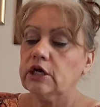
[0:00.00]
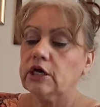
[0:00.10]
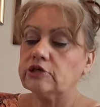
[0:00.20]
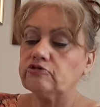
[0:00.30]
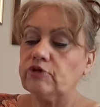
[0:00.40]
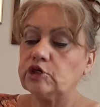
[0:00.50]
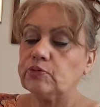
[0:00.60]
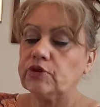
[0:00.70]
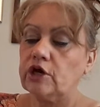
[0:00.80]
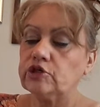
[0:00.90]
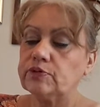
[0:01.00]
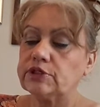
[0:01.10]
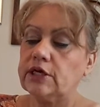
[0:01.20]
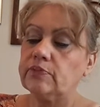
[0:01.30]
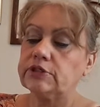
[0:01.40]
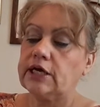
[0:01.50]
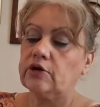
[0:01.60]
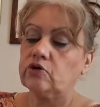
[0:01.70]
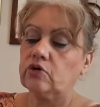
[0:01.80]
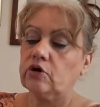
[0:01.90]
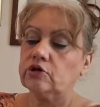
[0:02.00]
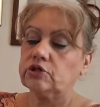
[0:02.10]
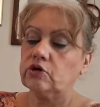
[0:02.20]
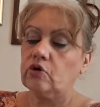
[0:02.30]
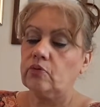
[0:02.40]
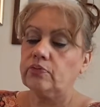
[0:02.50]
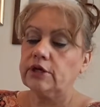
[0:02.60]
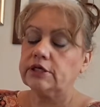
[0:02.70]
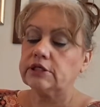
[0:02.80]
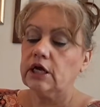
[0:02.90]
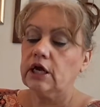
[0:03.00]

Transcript: is enriched with 100% botanical origin complex